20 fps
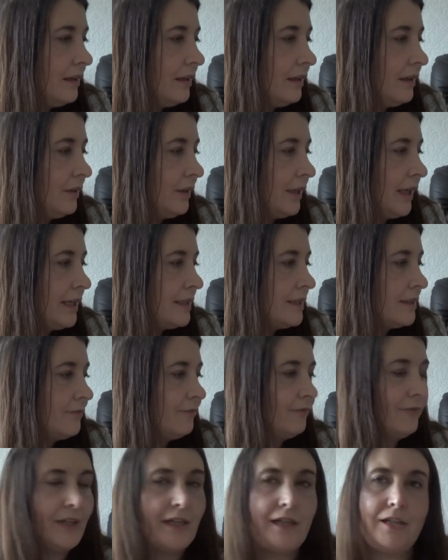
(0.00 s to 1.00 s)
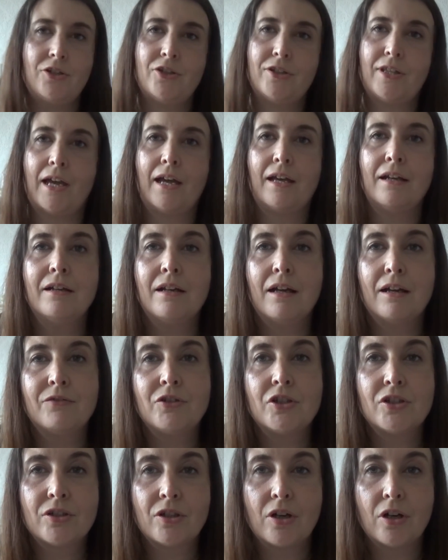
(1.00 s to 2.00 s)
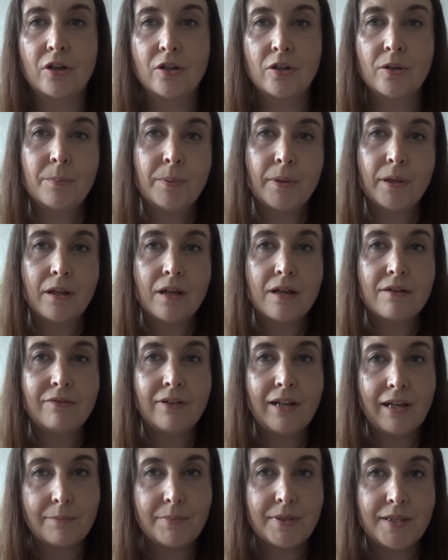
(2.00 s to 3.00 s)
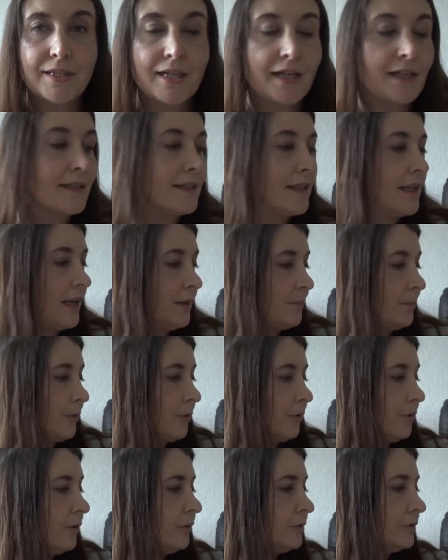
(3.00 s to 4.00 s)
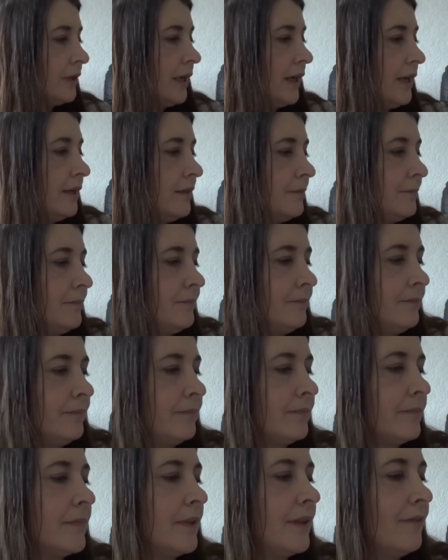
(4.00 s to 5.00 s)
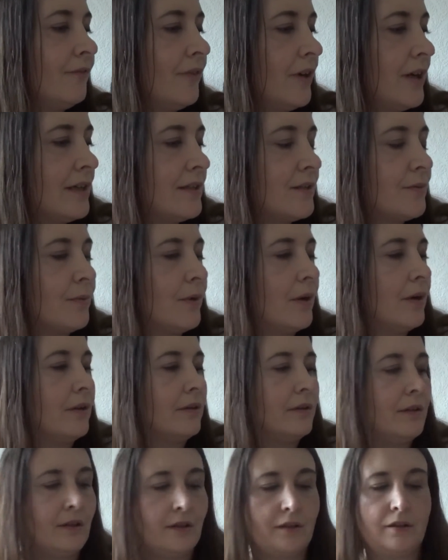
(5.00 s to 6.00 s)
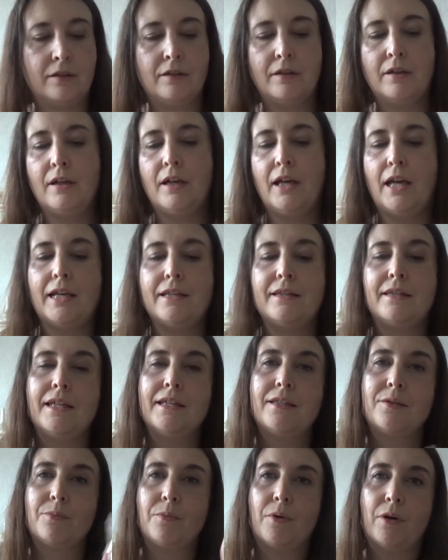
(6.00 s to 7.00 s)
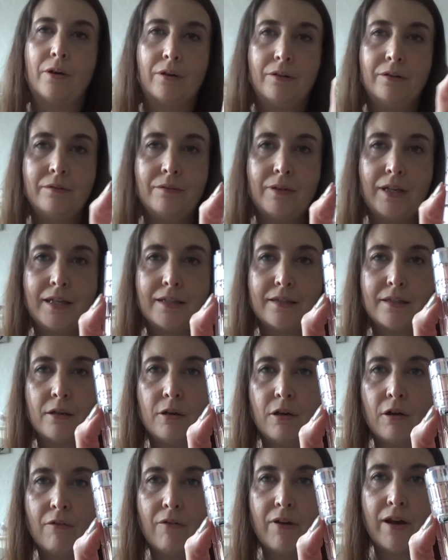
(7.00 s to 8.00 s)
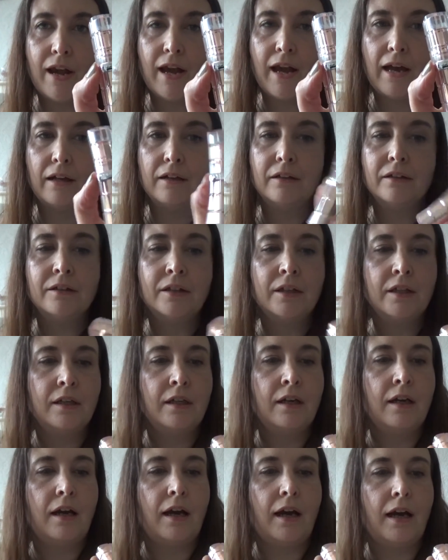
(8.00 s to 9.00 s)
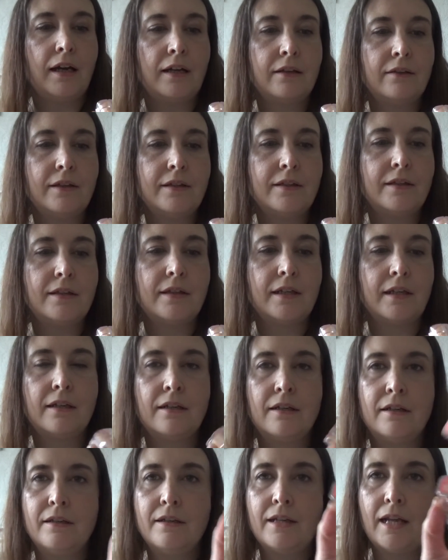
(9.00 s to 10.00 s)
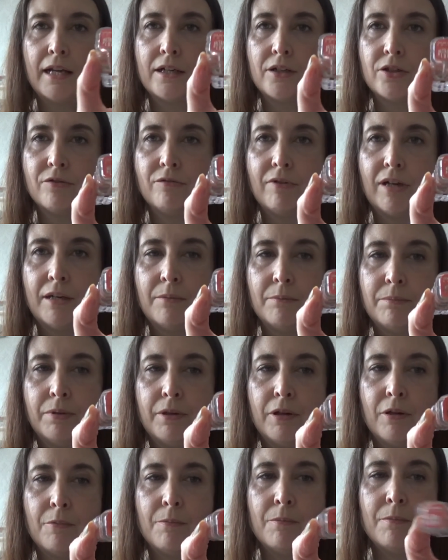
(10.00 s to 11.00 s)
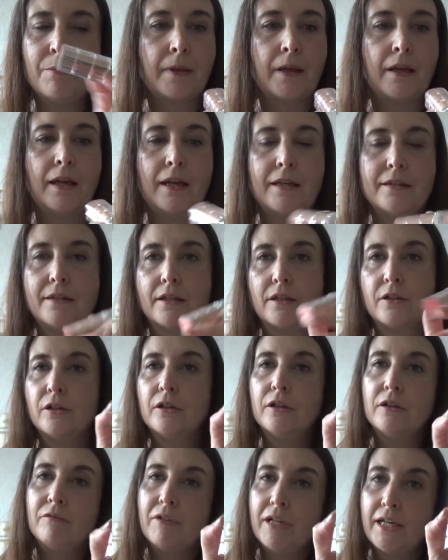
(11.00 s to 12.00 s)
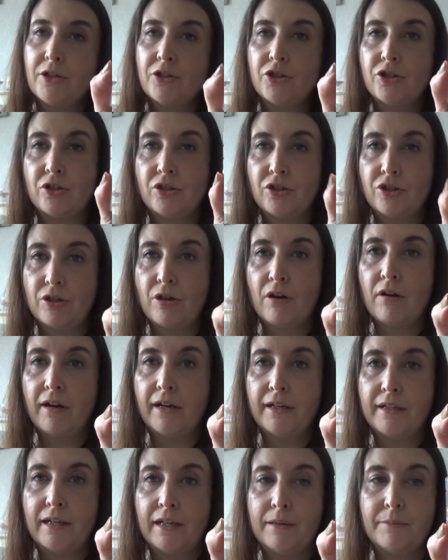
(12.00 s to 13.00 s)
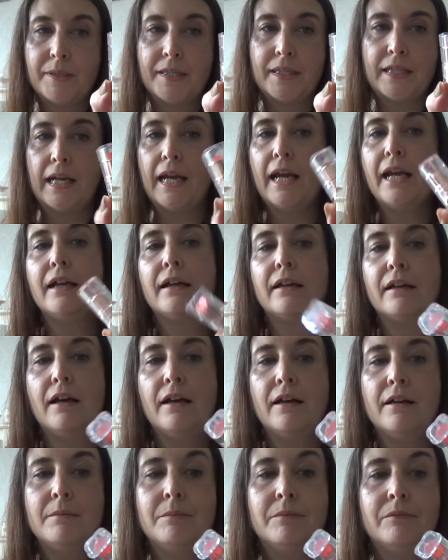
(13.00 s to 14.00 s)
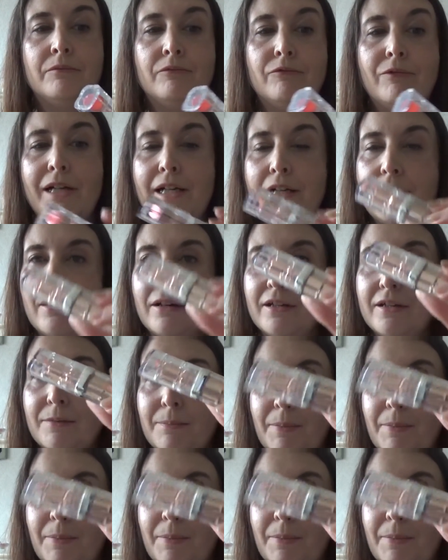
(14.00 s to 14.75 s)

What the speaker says: Okay, to finish then, I've just got a couple of lipsticks that I bought. The first one is this one. It's a L'Oreal, and this is in Nectarine Plump. It's the Colourish Shine lipstick. Really nice